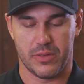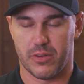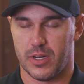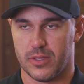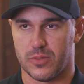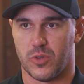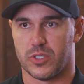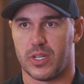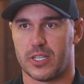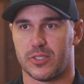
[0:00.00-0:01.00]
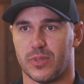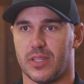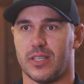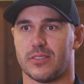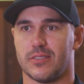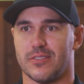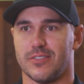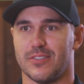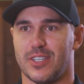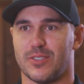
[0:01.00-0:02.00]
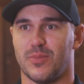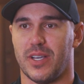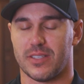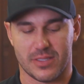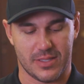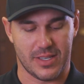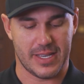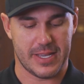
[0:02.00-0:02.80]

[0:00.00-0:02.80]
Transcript: Believe it or not, there's more traction with less less spikes.